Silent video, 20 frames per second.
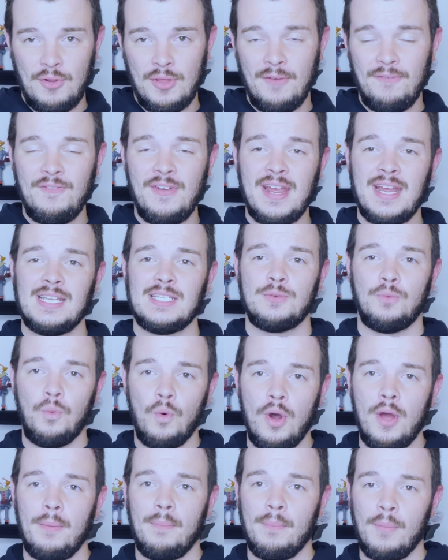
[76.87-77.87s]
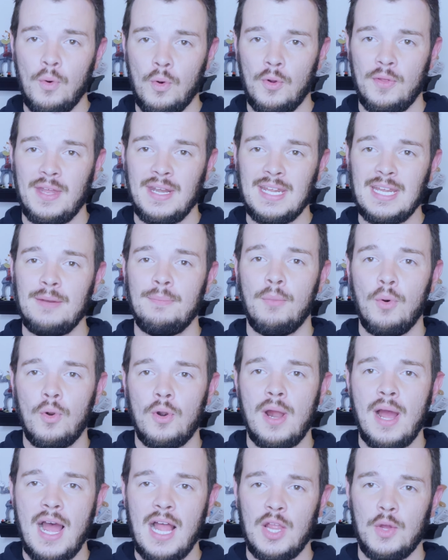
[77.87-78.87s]
The fans want more. They need more
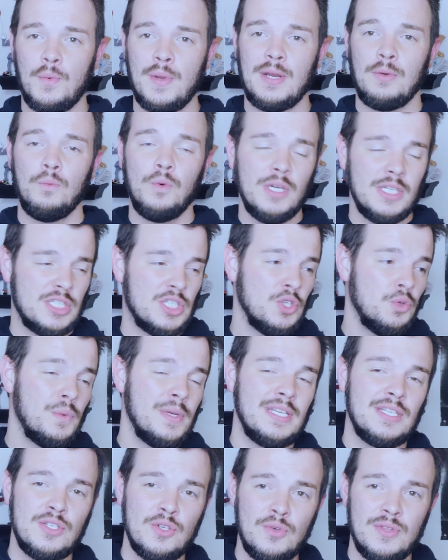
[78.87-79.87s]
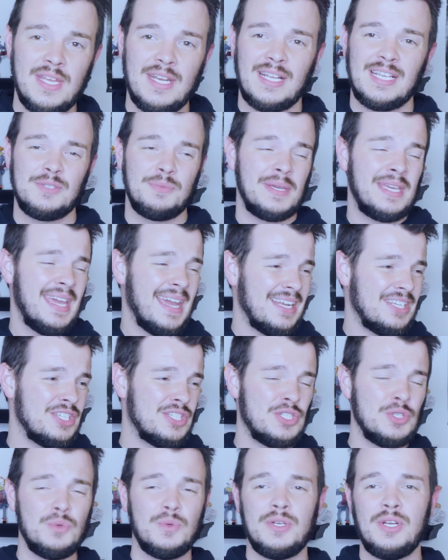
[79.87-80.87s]
Halloween. What do we do then? Because we can't just
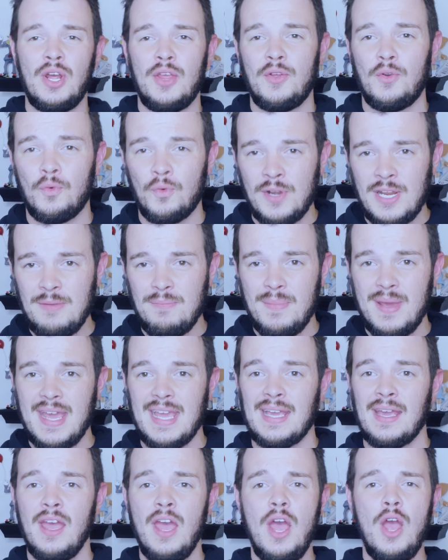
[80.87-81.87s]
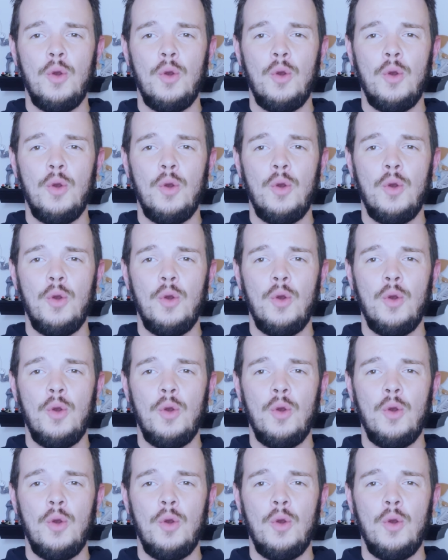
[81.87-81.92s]
do another remake.